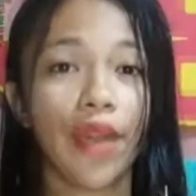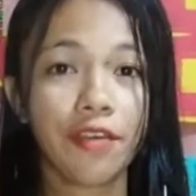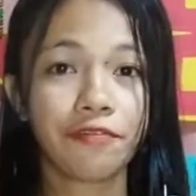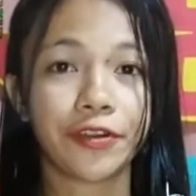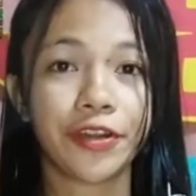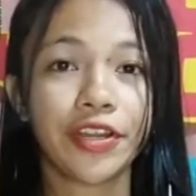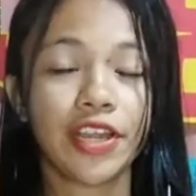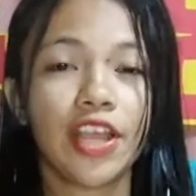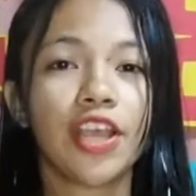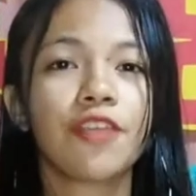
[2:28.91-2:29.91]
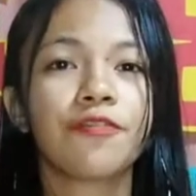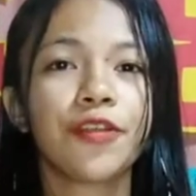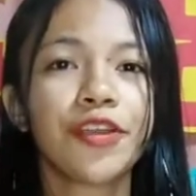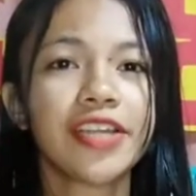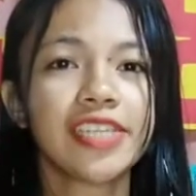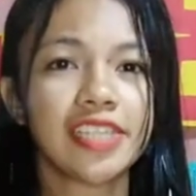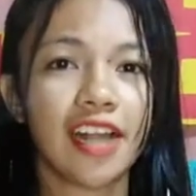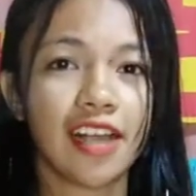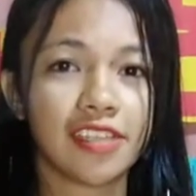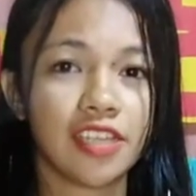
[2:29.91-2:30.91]
However, if you're
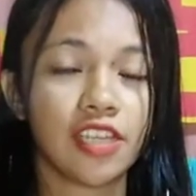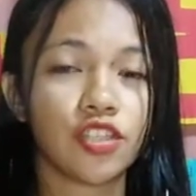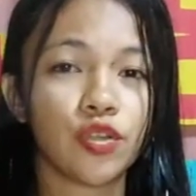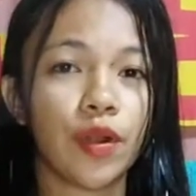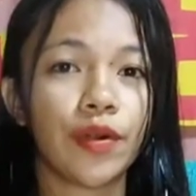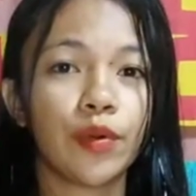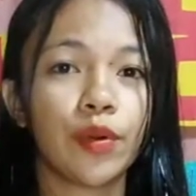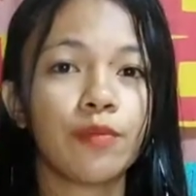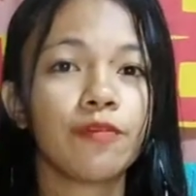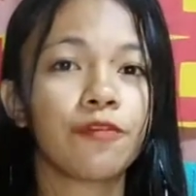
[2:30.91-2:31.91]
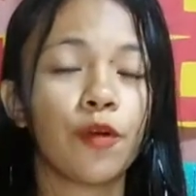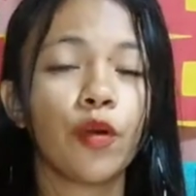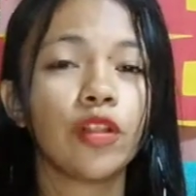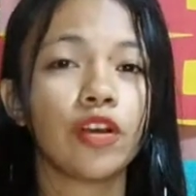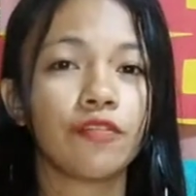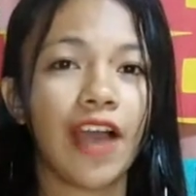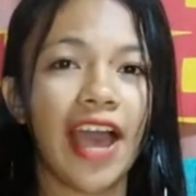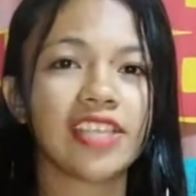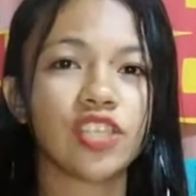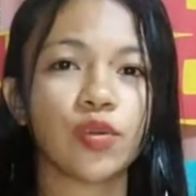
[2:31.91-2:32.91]
discussing to a room full of
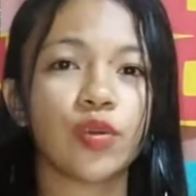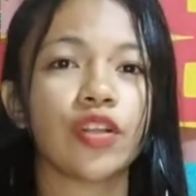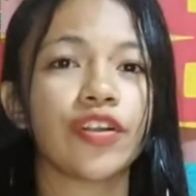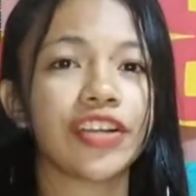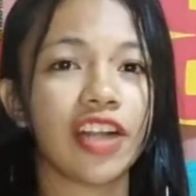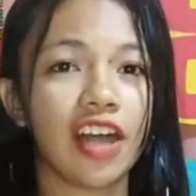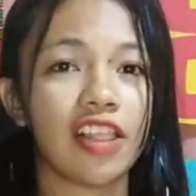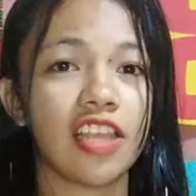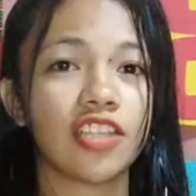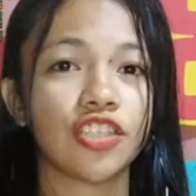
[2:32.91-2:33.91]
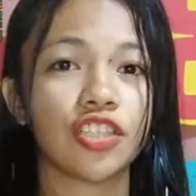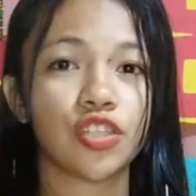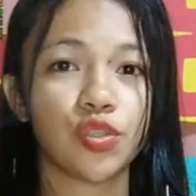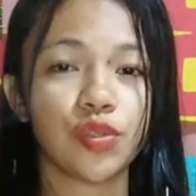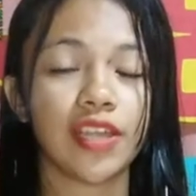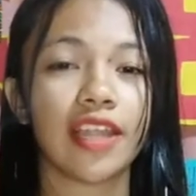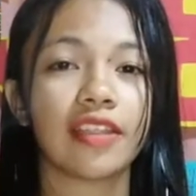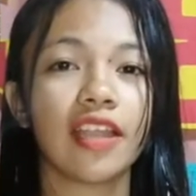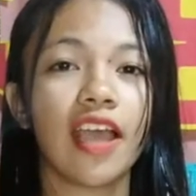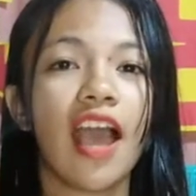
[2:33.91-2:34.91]
high school or college students,